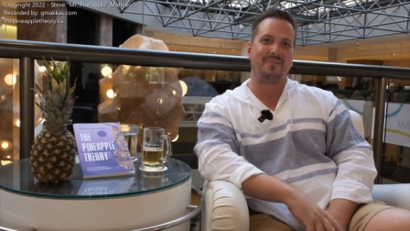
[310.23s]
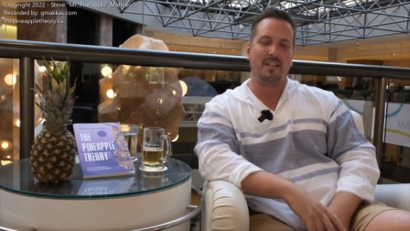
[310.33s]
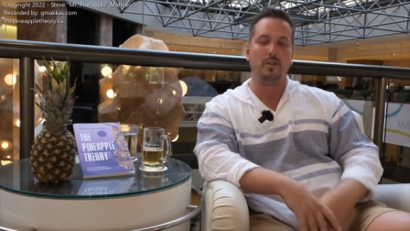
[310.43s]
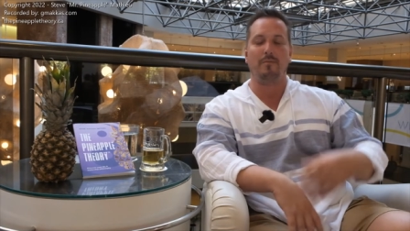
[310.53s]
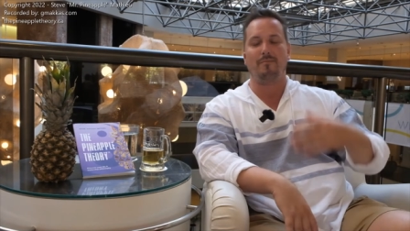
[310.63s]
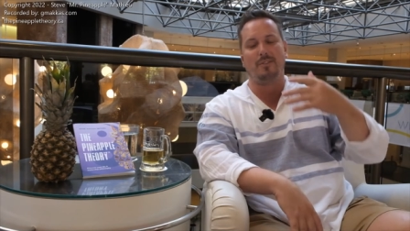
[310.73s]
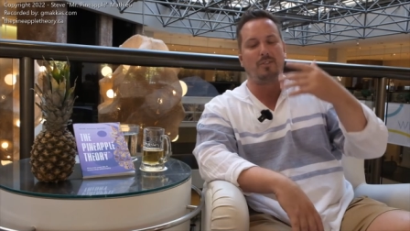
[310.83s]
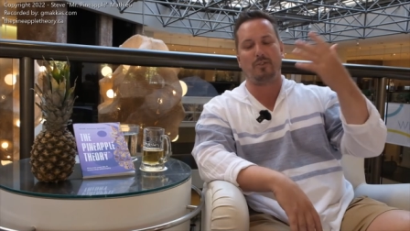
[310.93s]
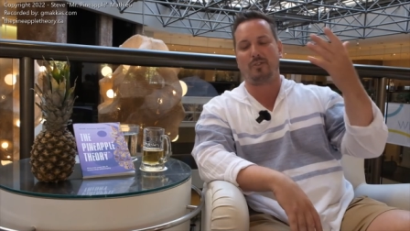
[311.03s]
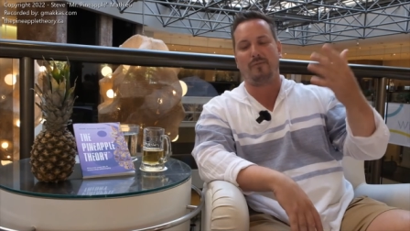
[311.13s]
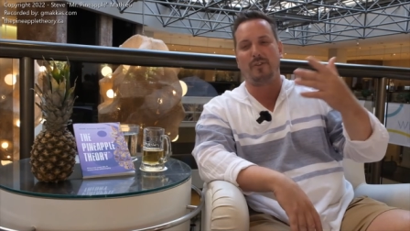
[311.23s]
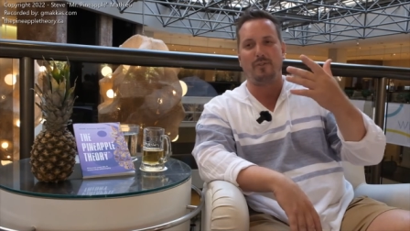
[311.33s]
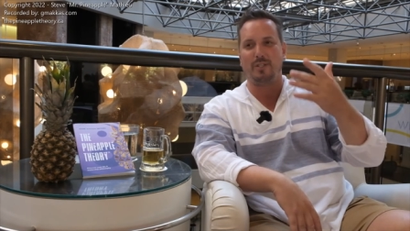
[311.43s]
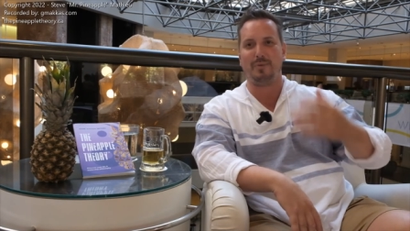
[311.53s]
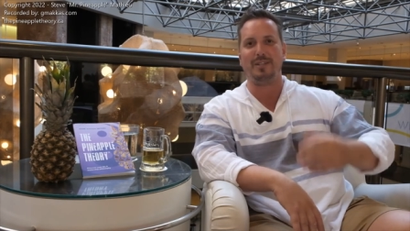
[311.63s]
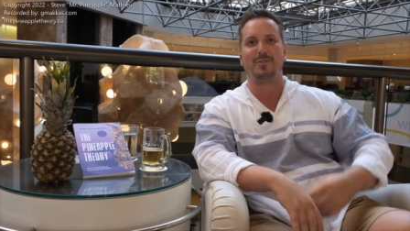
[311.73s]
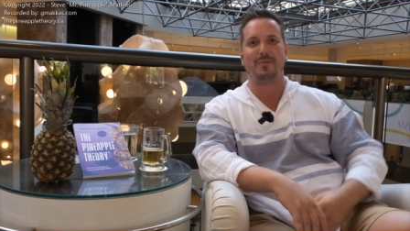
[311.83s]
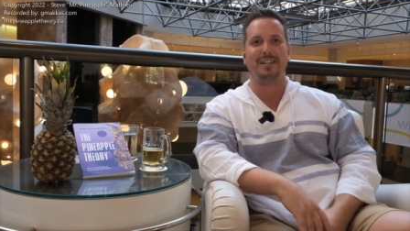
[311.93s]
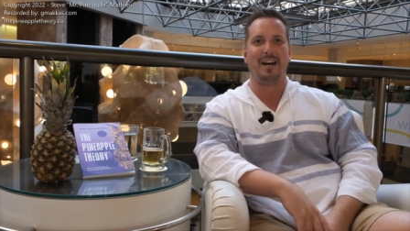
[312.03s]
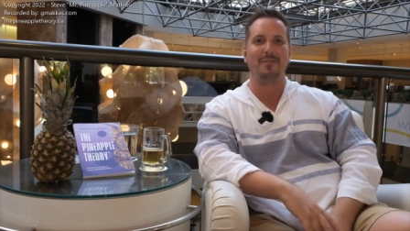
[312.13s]
And it's just a figure of speech,
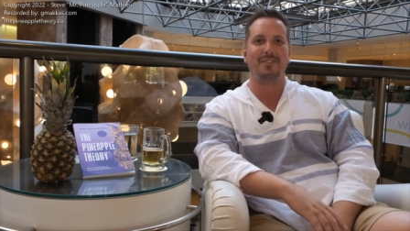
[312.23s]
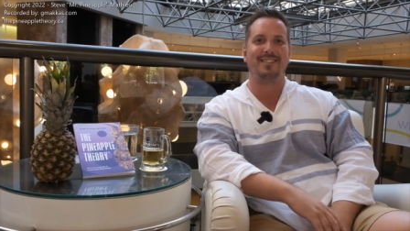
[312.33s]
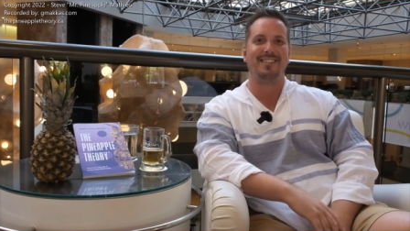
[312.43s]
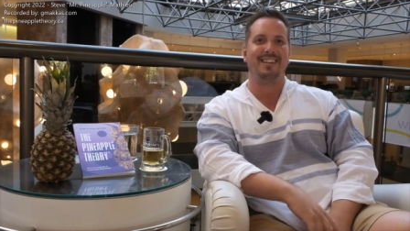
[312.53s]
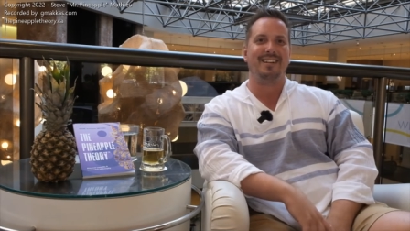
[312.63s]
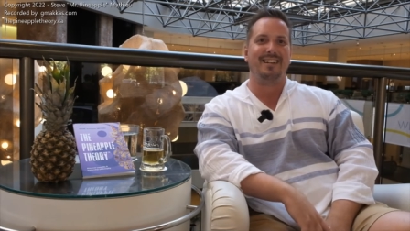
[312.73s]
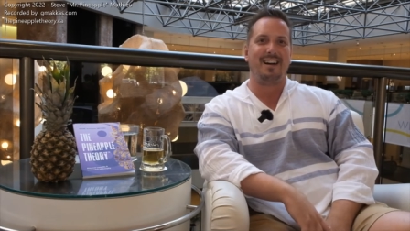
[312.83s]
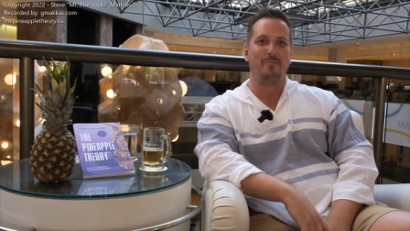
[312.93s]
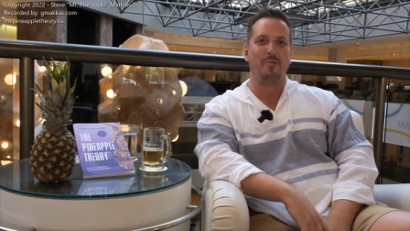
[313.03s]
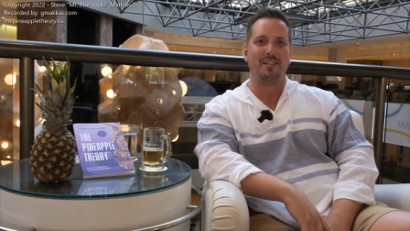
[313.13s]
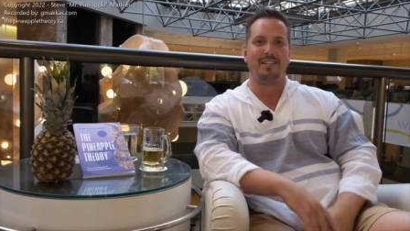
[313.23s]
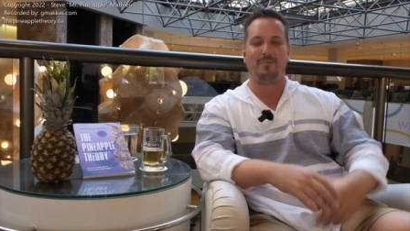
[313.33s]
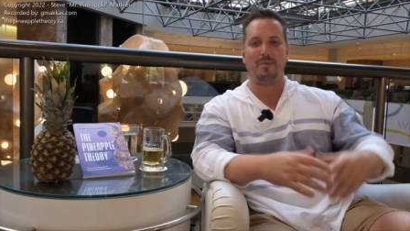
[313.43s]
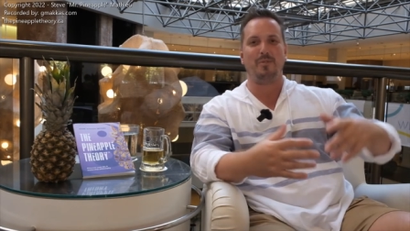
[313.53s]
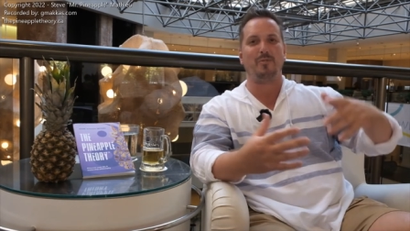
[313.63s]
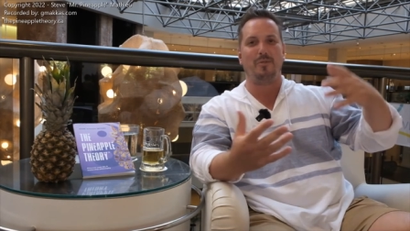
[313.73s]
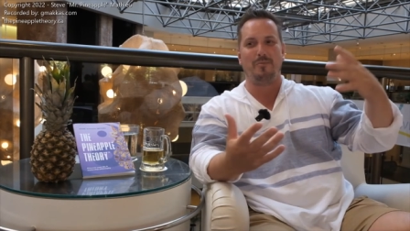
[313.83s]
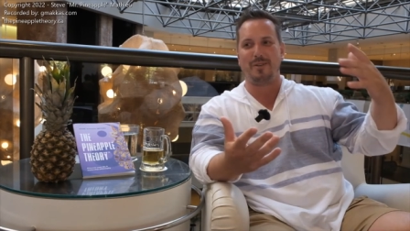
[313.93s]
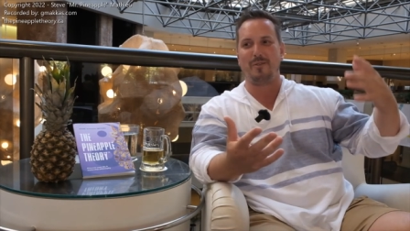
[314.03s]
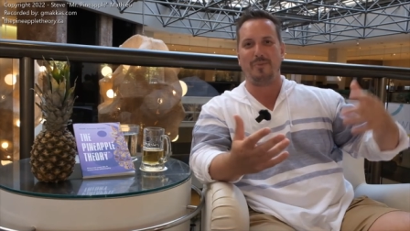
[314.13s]
right? Obviously, I bring this maybe to a
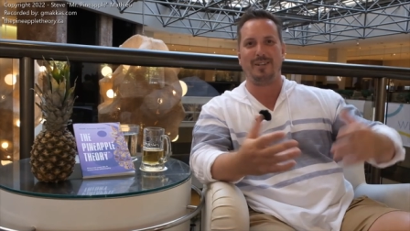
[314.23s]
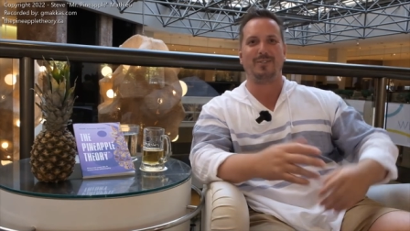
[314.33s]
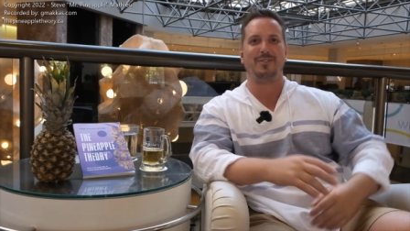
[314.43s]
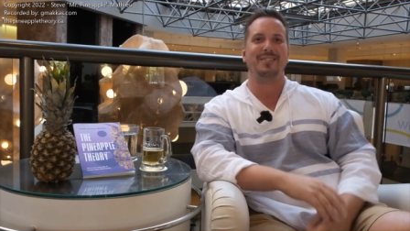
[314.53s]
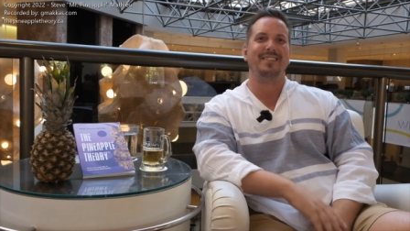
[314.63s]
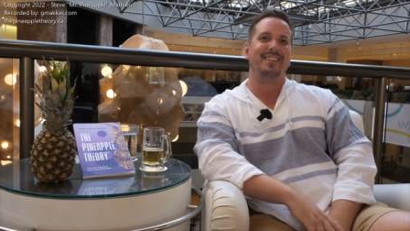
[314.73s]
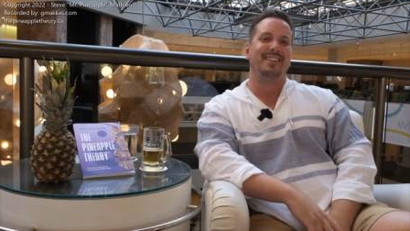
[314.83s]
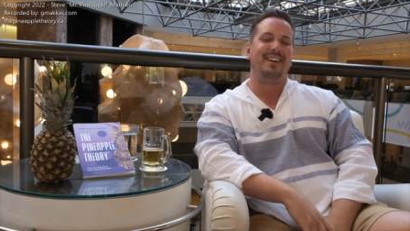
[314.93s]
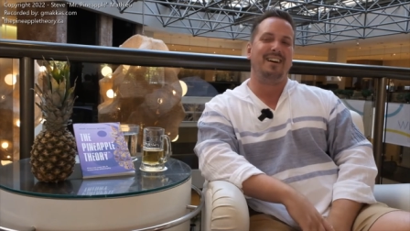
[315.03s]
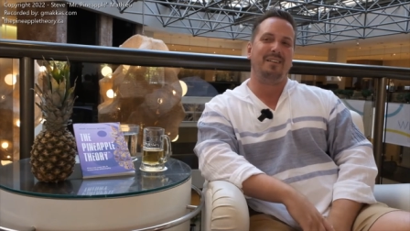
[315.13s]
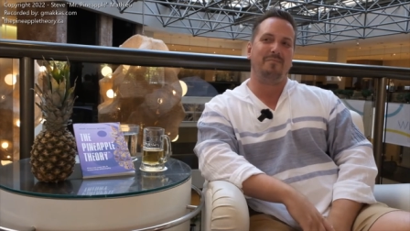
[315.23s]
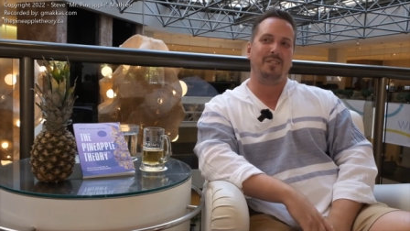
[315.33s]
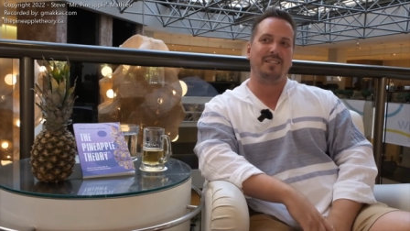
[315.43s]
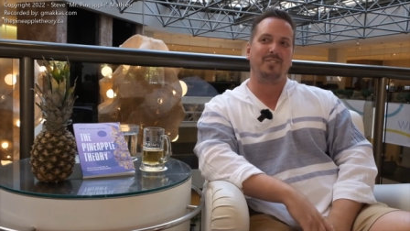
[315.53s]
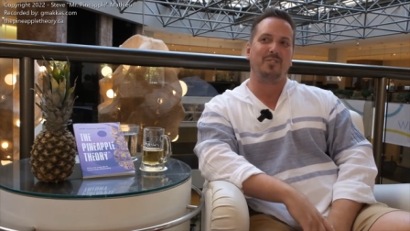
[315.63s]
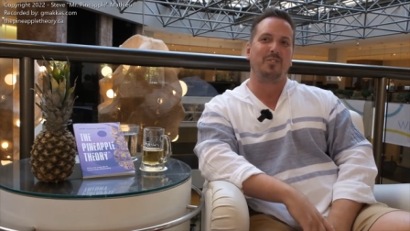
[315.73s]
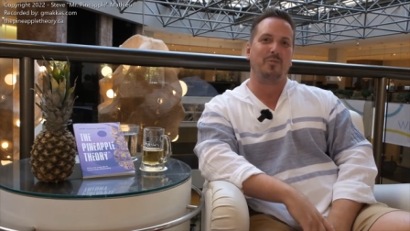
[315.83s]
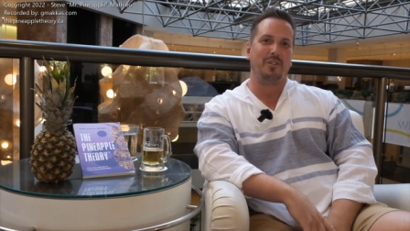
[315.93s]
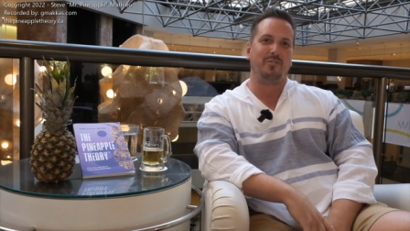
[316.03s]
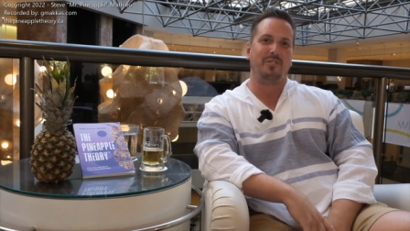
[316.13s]
bigger picture, uh, but it's just a
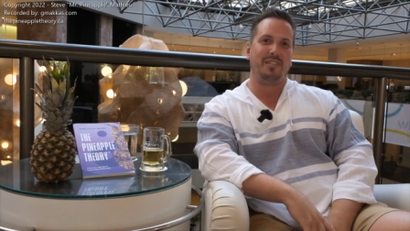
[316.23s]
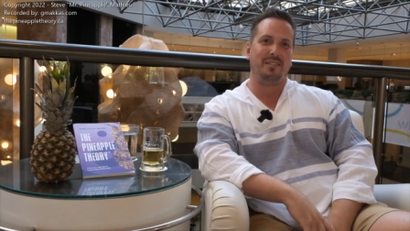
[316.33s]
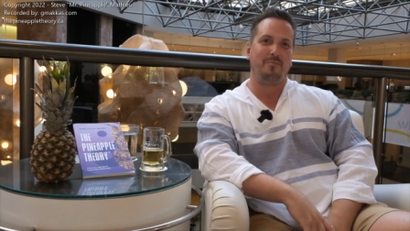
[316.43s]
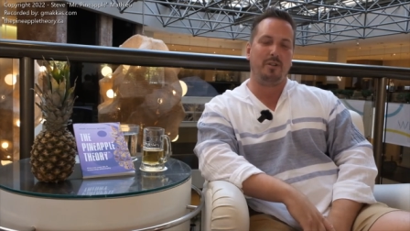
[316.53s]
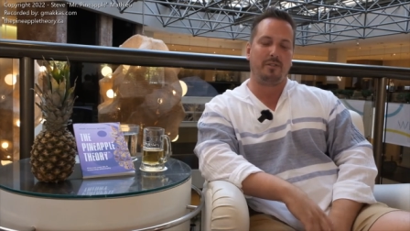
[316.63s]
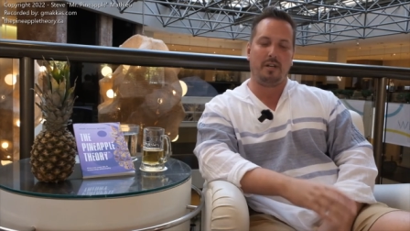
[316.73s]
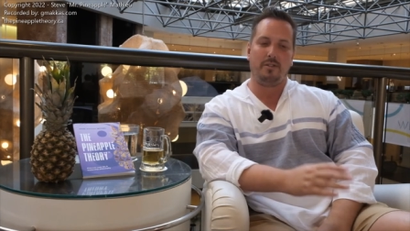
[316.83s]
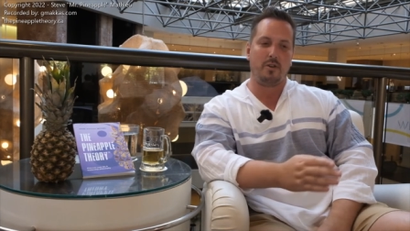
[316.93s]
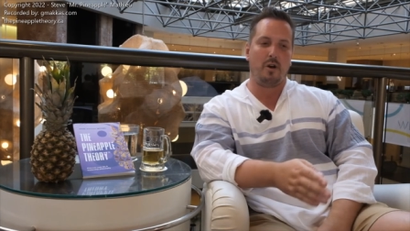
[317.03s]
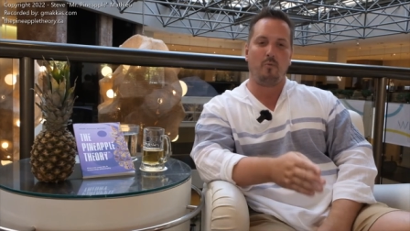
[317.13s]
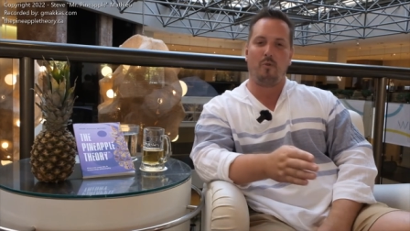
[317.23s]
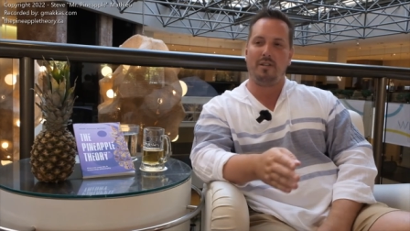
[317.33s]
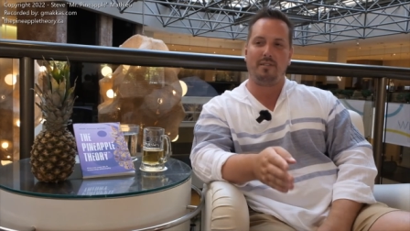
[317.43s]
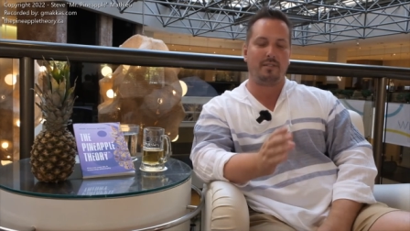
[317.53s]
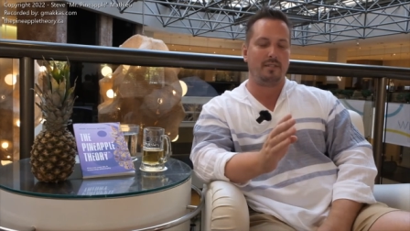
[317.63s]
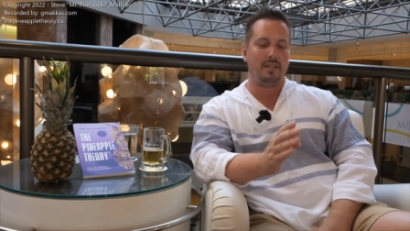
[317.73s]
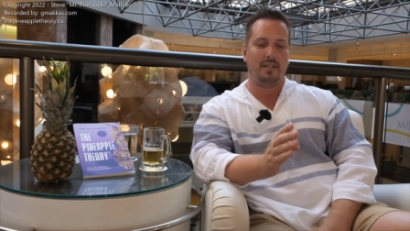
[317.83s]
way to see it. But uh, the young ones,